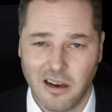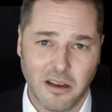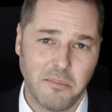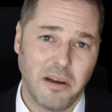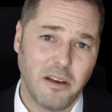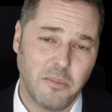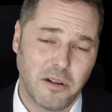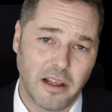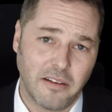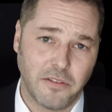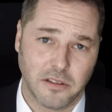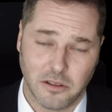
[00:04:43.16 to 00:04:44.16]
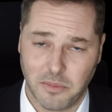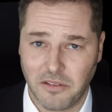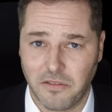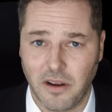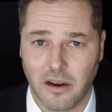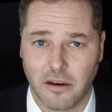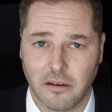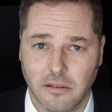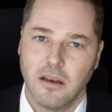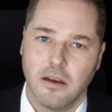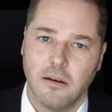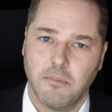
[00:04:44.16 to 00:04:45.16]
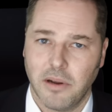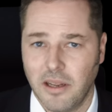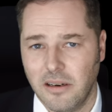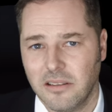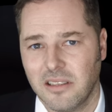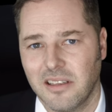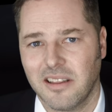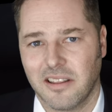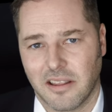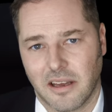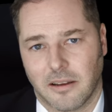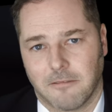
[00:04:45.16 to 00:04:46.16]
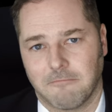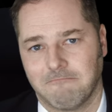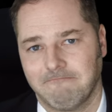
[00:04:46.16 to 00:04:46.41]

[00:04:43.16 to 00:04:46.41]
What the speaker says: A commendable effort, to be fair. But here's the thing.